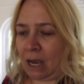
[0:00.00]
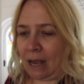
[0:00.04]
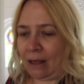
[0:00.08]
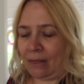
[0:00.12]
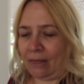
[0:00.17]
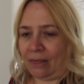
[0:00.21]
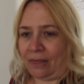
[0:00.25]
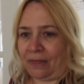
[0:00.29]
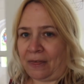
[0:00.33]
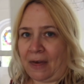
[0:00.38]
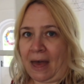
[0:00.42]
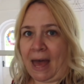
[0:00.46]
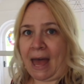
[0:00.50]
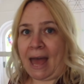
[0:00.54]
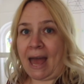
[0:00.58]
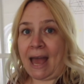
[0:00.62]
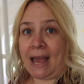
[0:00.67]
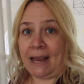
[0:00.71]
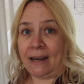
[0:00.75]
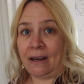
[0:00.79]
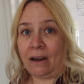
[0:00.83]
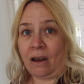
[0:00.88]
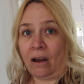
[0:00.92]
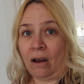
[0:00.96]
And
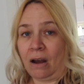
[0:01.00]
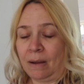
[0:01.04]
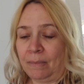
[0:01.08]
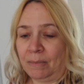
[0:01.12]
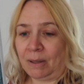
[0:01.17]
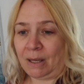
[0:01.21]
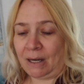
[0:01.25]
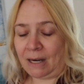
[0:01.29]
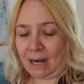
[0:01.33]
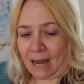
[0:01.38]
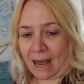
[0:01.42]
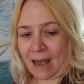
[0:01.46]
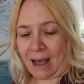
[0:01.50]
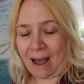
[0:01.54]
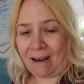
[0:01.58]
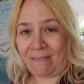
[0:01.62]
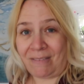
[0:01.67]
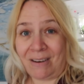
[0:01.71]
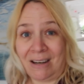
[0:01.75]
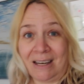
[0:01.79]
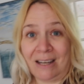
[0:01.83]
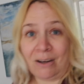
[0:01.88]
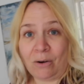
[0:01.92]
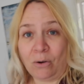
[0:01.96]
then I'm gonna
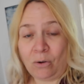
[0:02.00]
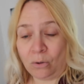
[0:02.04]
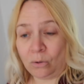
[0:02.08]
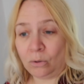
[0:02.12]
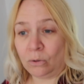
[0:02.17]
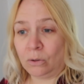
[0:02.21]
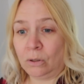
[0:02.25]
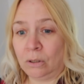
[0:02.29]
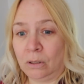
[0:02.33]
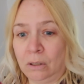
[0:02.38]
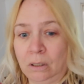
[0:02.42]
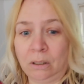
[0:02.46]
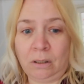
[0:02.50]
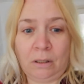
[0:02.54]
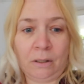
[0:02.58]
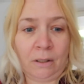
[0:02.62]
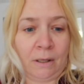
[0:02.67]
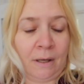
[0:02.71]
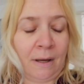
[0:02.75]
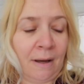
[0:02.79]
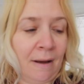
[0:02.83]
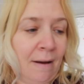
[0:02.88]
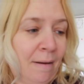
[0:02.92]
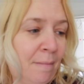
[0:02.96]
have a little
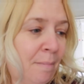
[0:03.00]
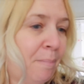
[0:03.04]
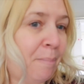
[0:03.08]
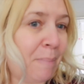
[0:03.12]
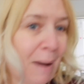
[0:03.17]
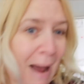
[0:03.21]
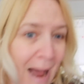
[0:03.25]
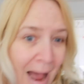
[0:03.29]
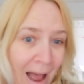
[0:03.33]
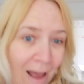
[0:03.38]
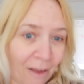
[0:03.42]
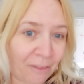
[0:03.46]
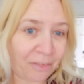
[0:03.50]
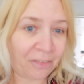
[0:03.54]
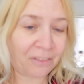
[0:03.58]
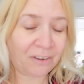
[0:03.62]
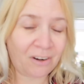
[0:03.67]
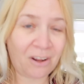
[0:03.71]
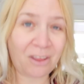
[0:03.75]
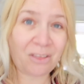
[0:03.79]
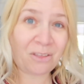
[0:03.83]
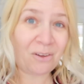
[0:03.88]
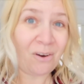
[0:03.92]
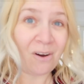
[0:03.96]
bath,
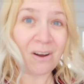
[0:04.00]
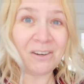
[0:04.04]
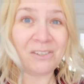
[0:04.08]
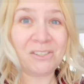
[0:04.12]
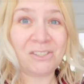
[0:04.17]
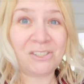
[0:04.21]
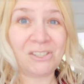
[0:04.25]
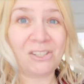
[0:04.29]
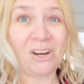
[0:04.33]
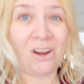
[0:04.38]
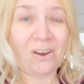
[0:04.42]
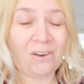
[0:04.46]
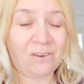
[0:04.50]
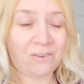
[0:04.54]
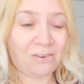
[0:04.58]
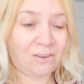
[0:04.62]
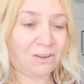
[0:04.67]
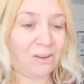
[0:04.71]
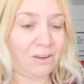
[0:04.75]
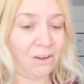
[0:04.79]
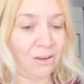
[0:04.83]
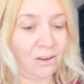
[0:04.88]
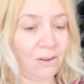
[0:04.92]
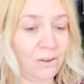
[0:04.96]
and I thought I'd show
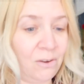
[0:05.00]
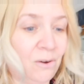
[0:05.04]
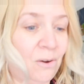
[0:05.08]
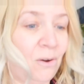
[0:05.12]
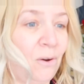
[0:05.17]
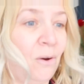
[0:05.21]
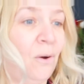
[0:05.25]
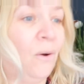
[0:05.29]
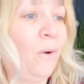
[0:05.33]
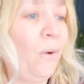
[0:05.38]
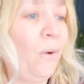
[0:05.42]
you